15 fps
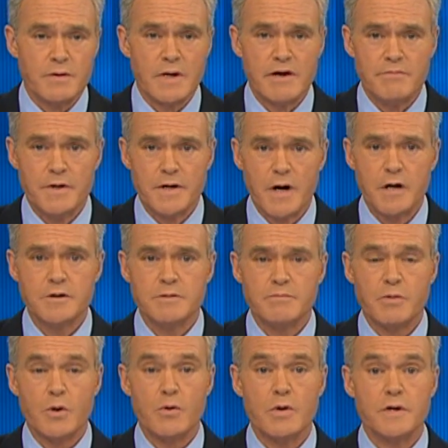have been
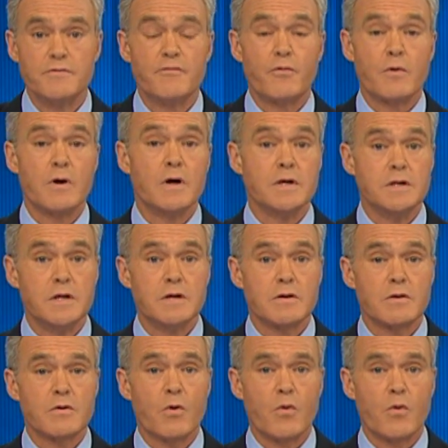unemployed for a year